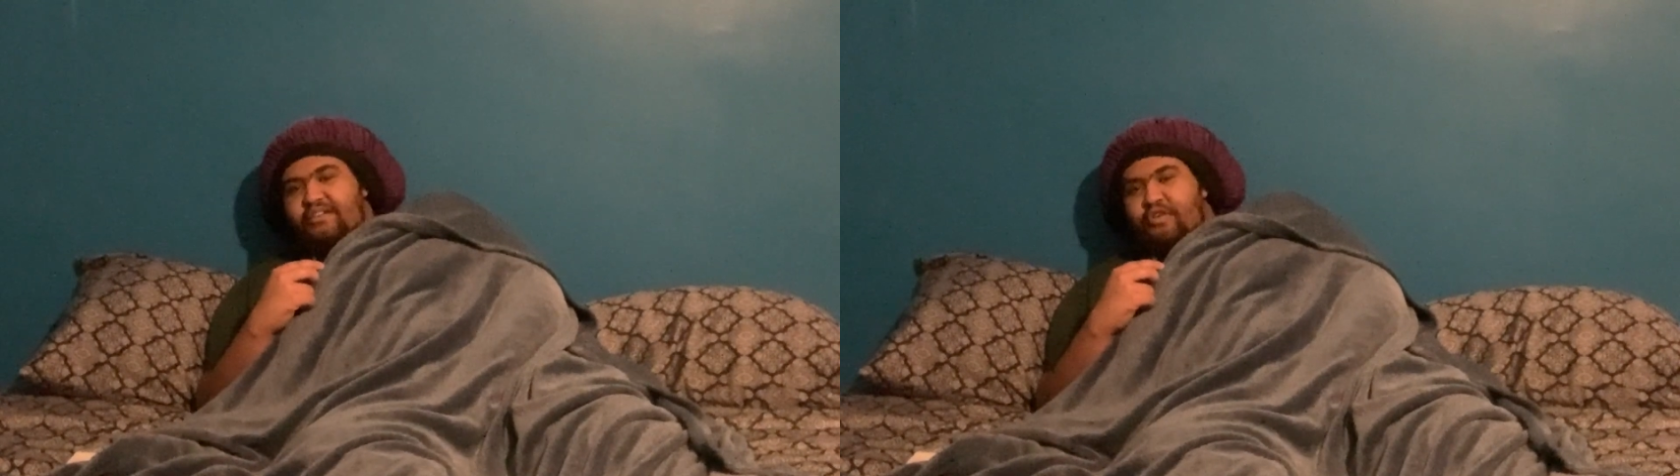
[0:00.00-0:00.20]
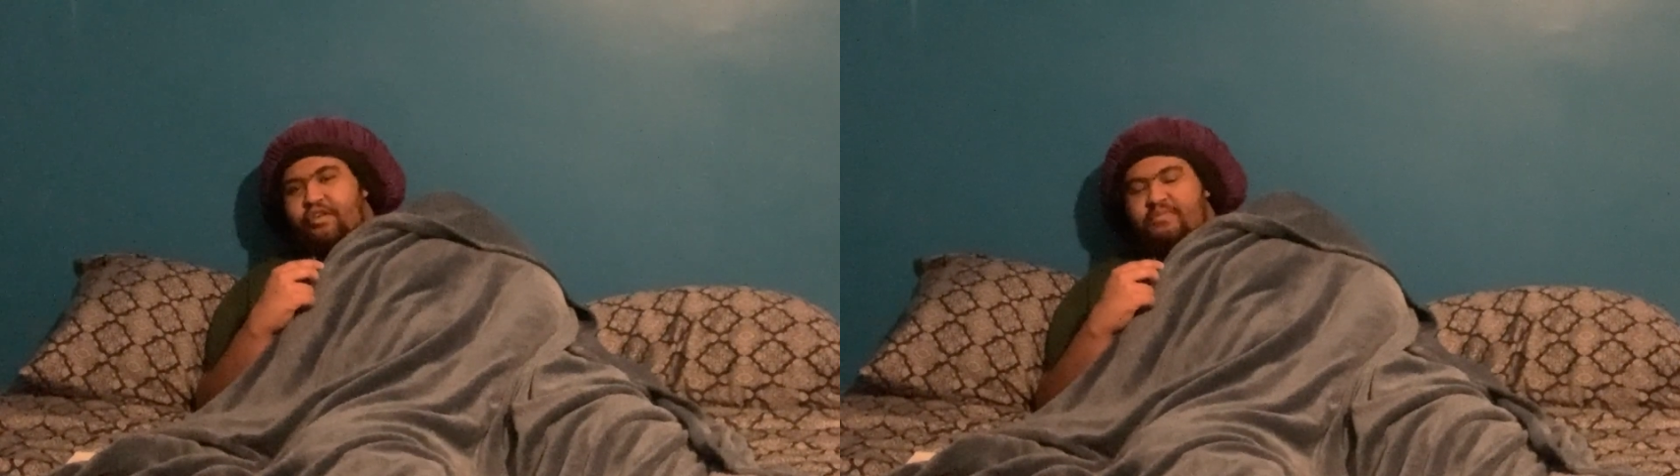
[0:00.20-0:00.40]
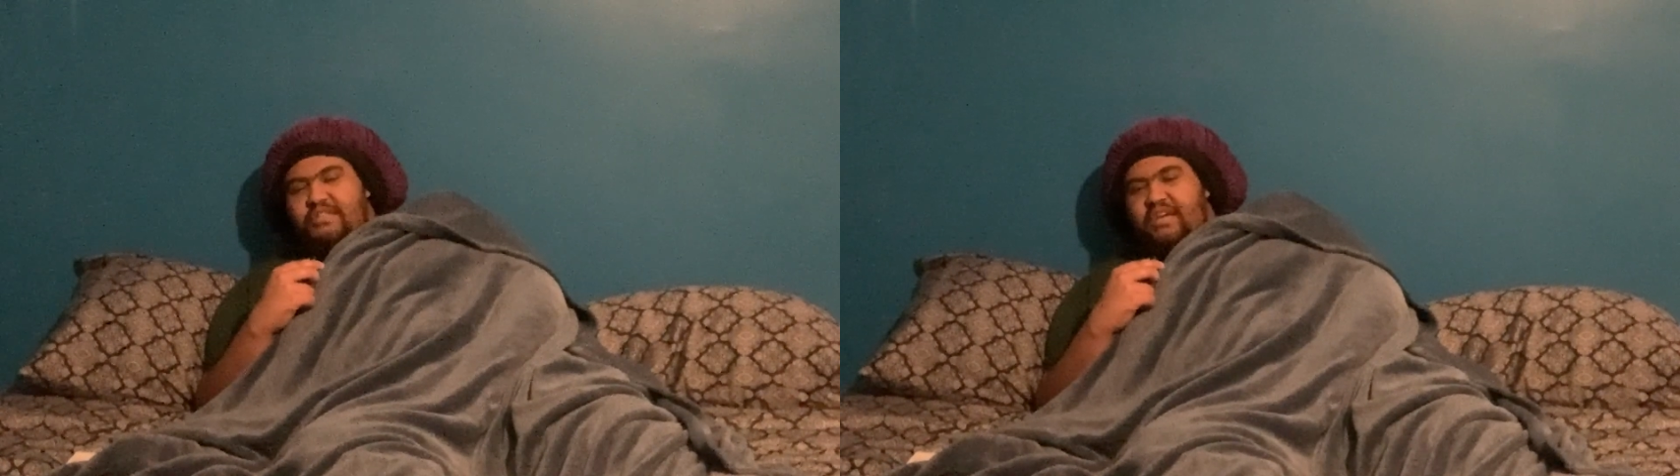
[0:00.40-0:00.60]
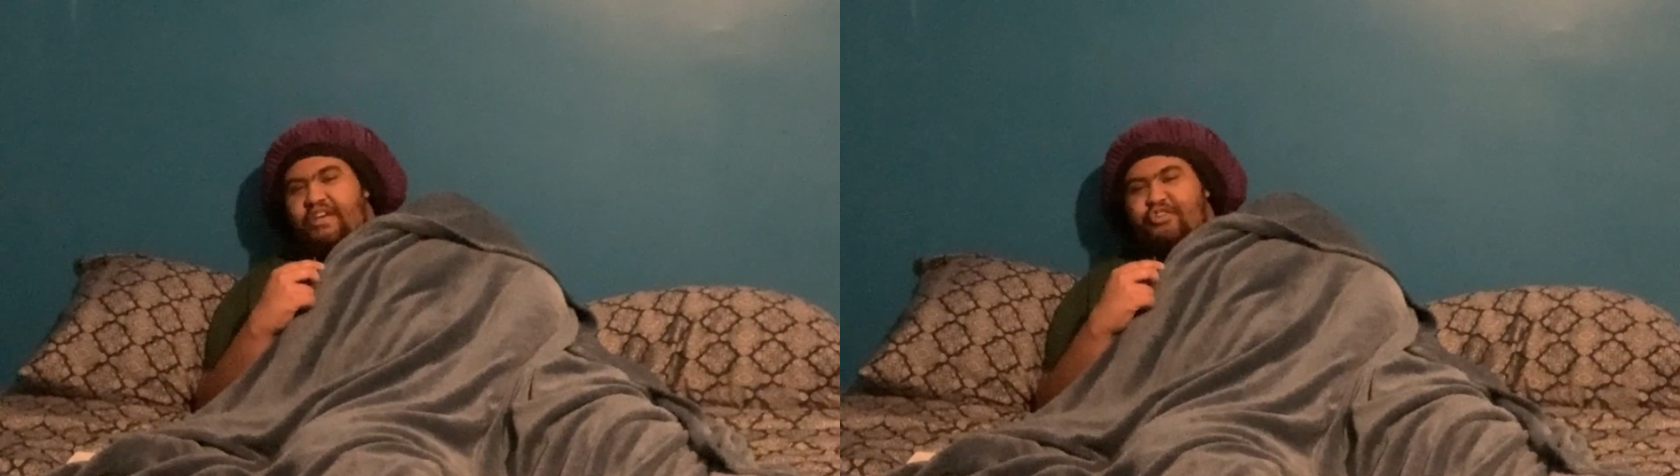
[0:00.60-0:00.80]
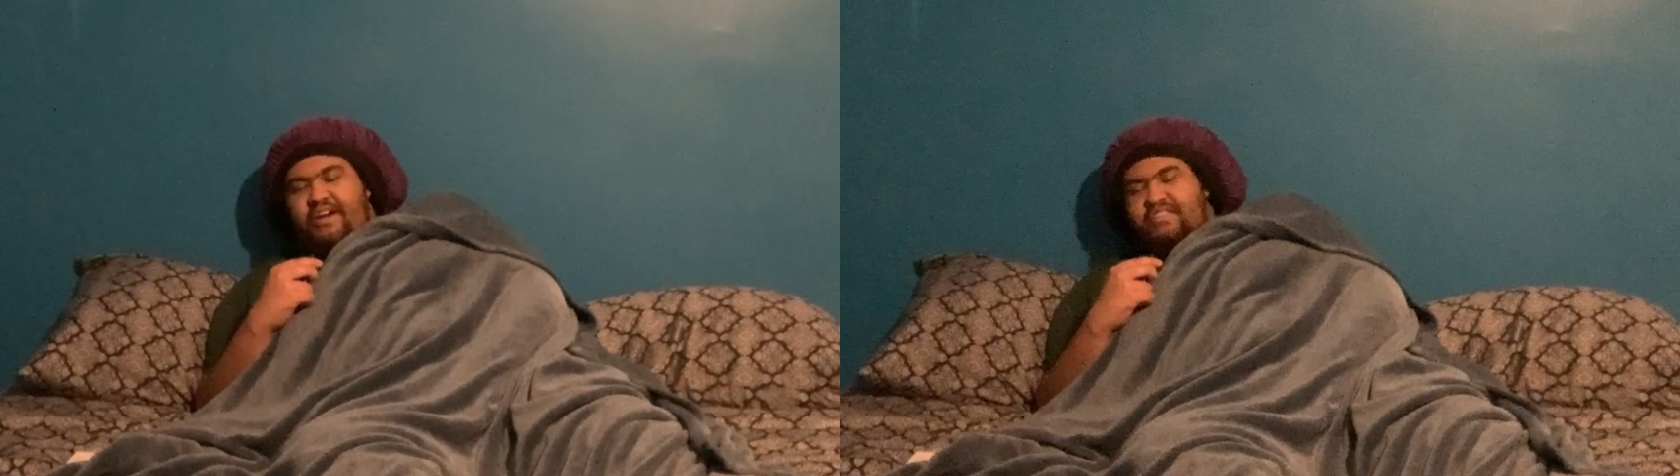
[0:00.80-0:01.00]
You know what I'm
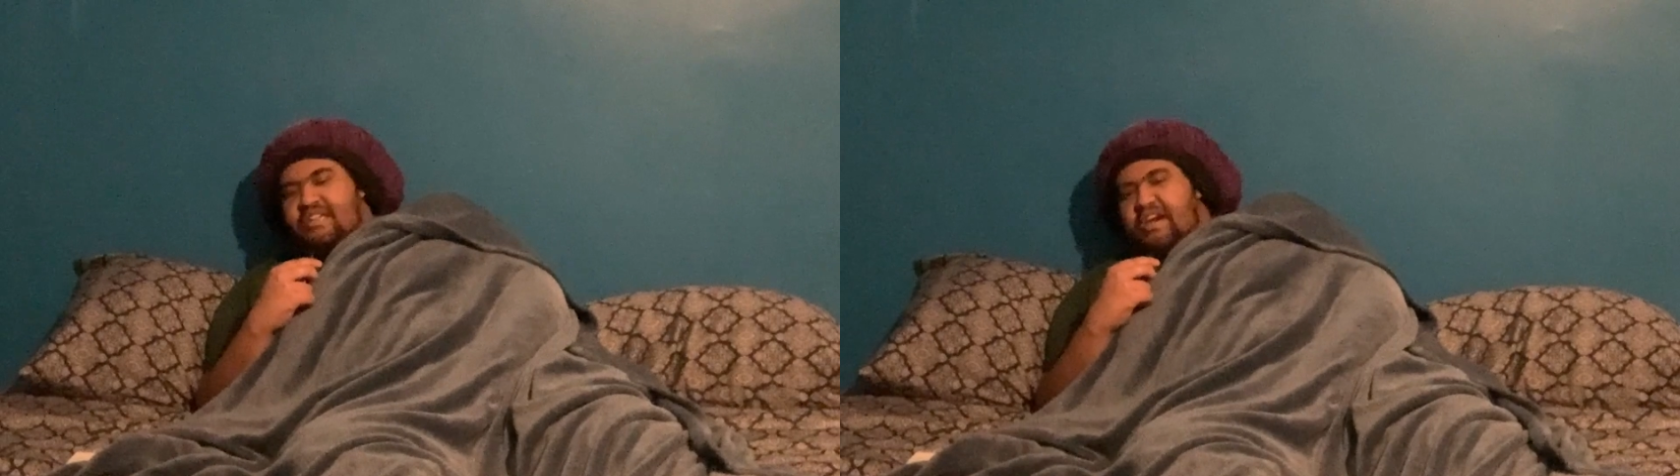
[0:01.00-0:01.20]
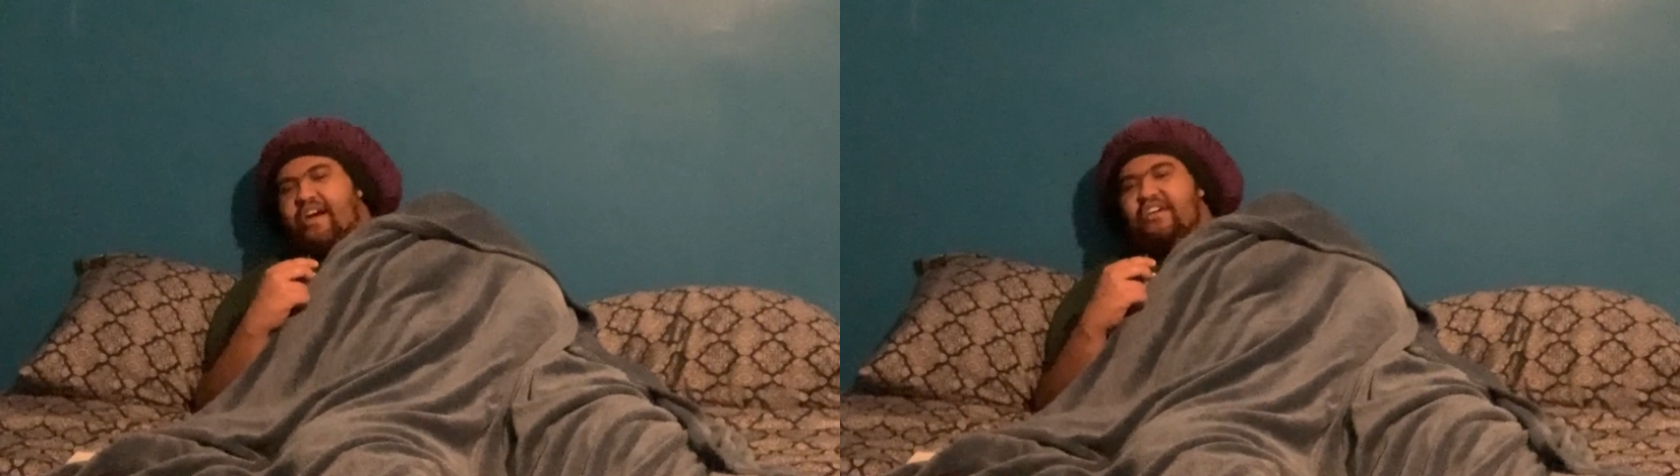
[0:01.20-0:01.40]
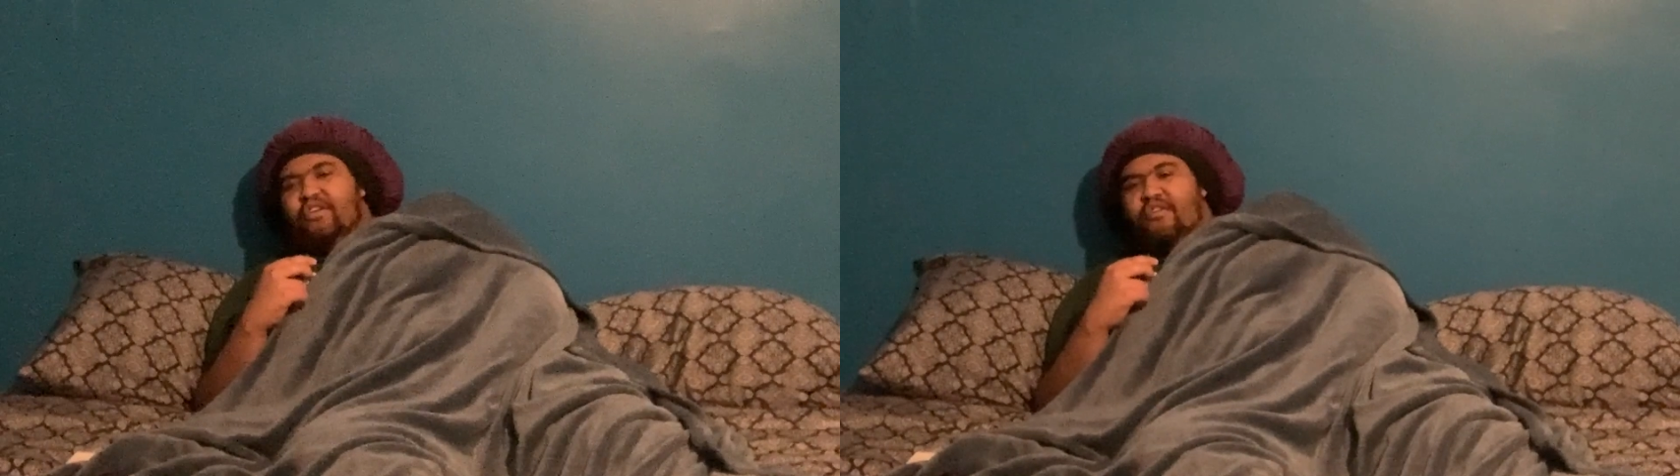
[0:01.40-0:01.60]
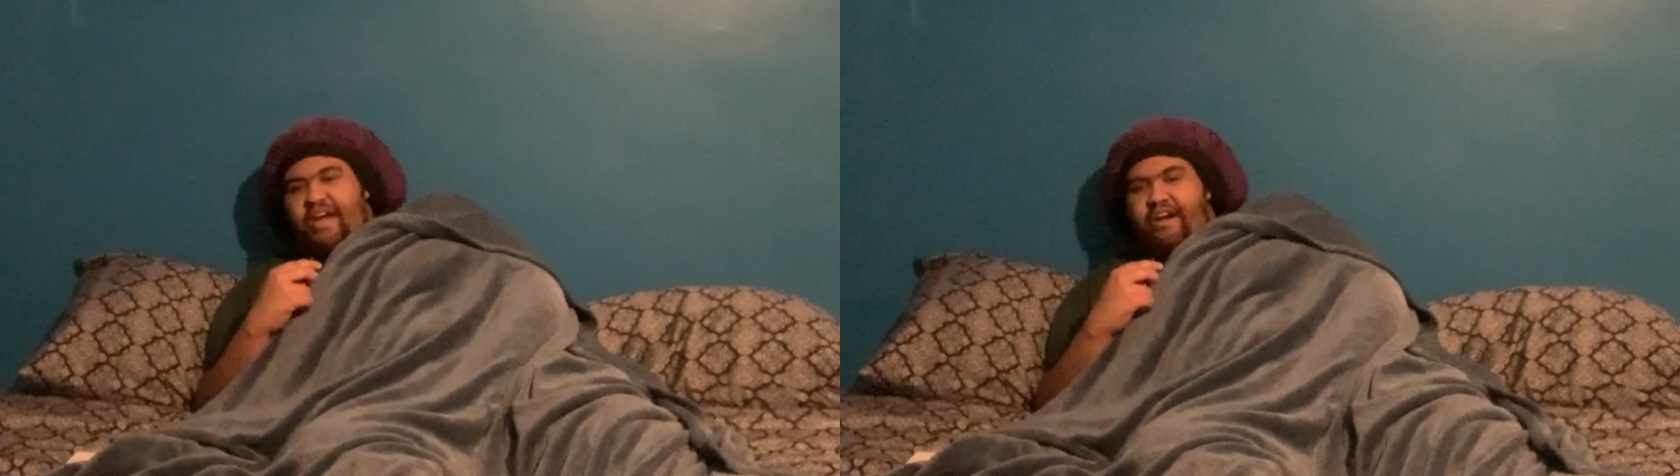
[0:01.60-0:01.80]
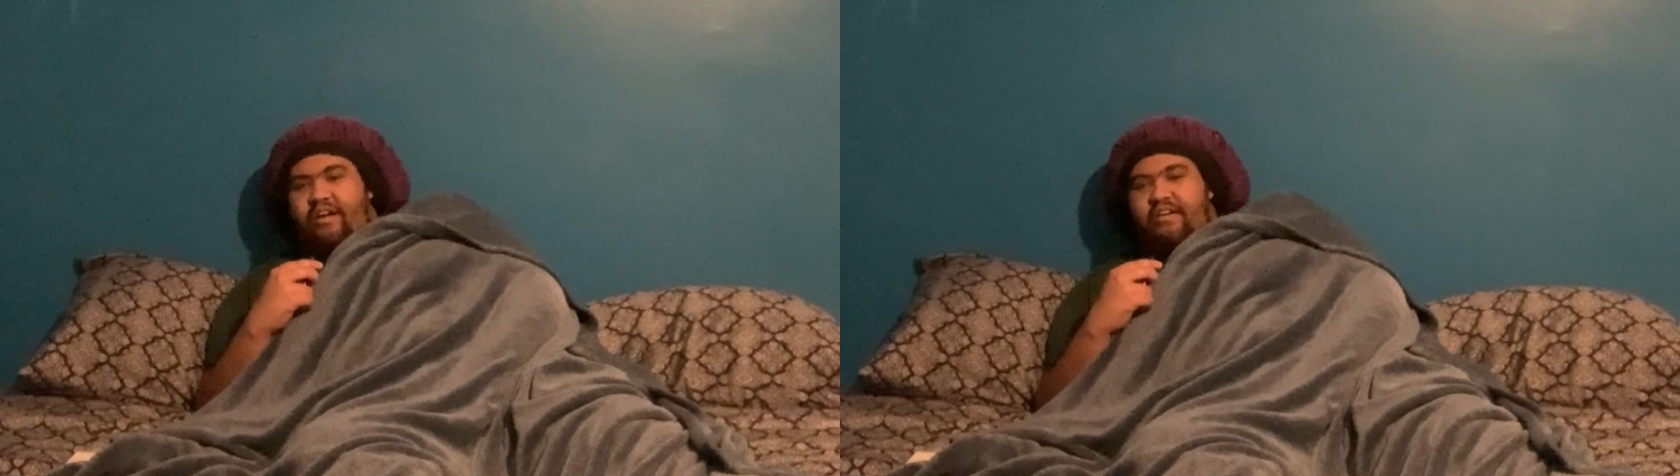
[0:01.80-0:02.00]
saying? You gotta take care of your
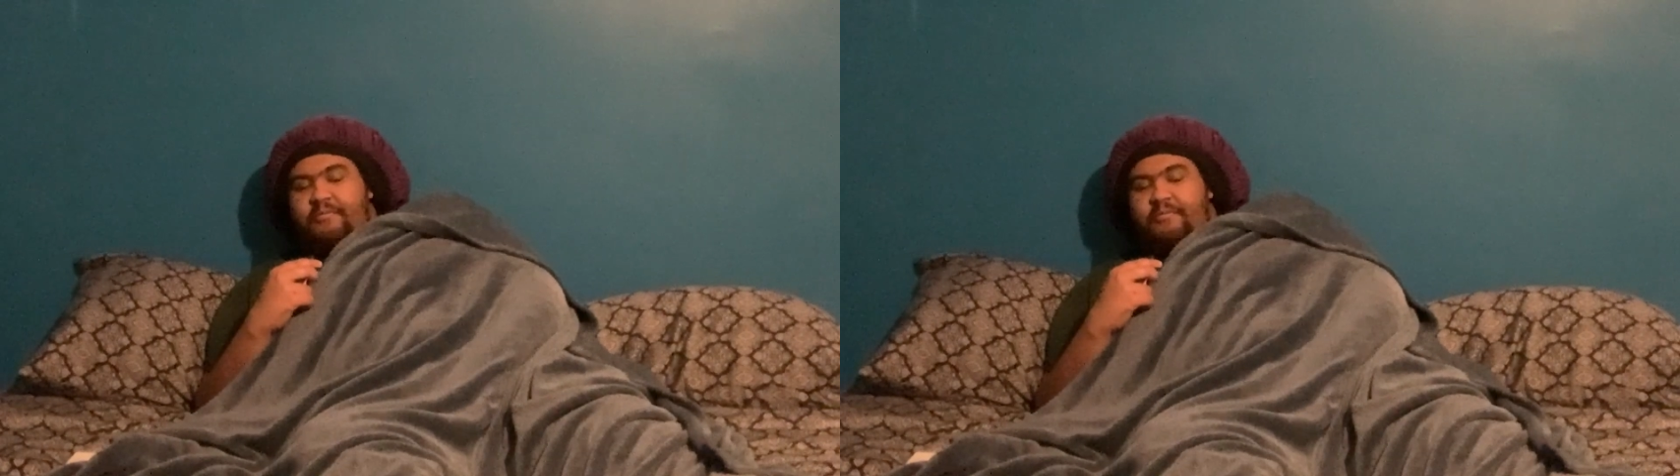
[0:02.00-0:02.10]
hair.